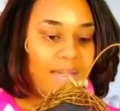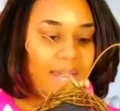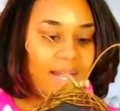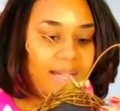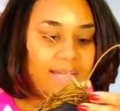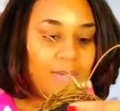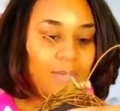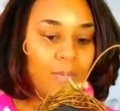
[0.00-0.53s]
And
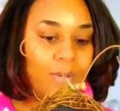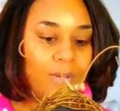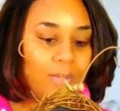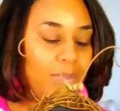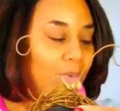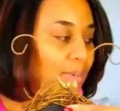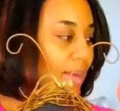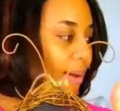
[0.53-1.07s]
I didn't want
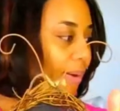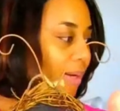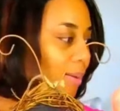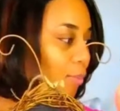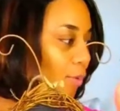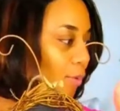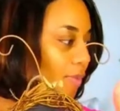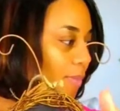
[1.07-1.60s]
to pull out any
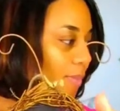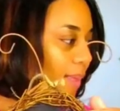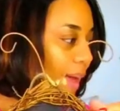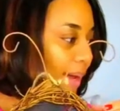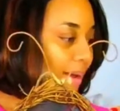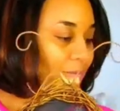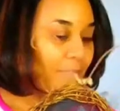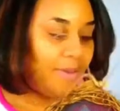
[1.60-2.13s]
more of the
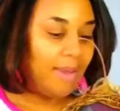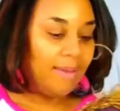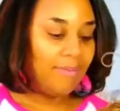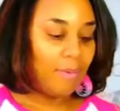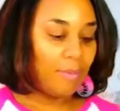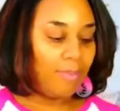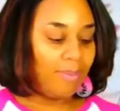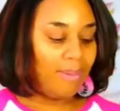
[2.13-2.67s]
black. I feel like
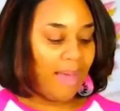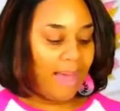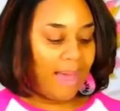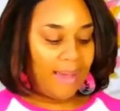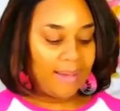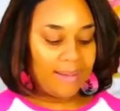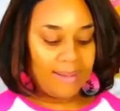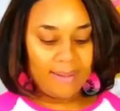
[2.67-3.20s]
the
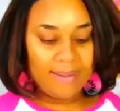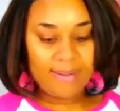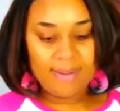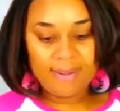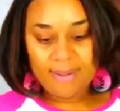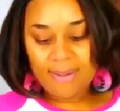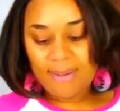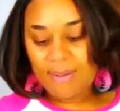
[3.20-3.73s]
black
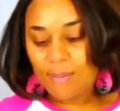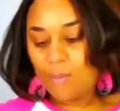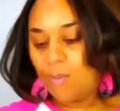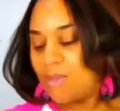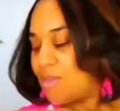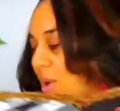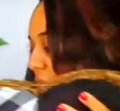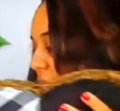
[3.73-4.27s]

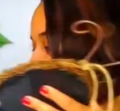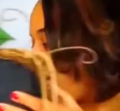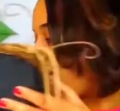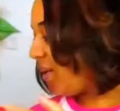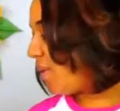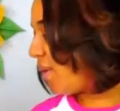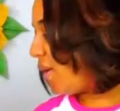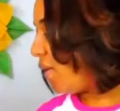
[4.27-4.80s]
was
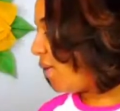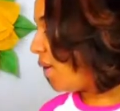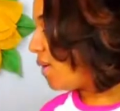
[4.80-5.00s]
already there